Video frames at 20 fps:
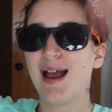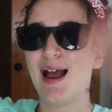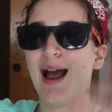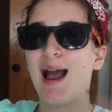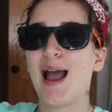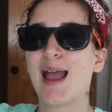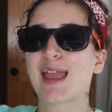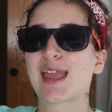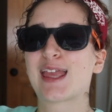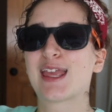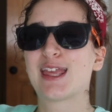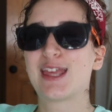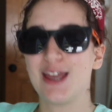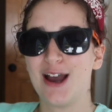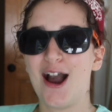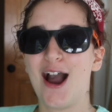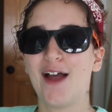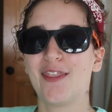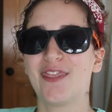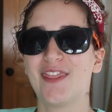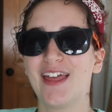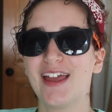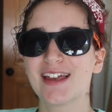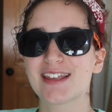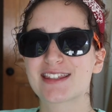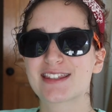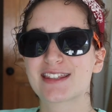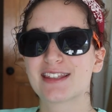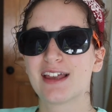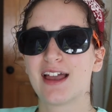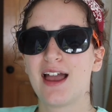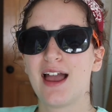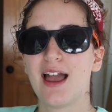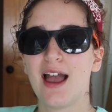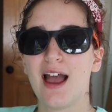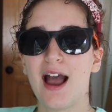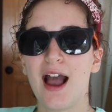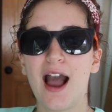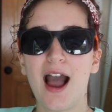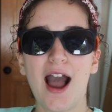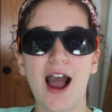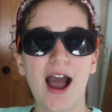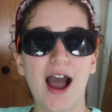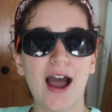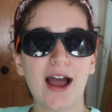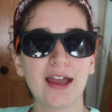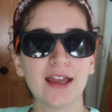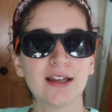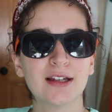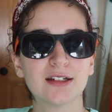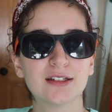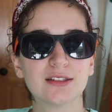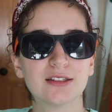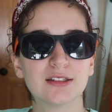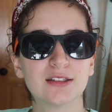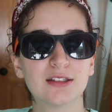I got this. I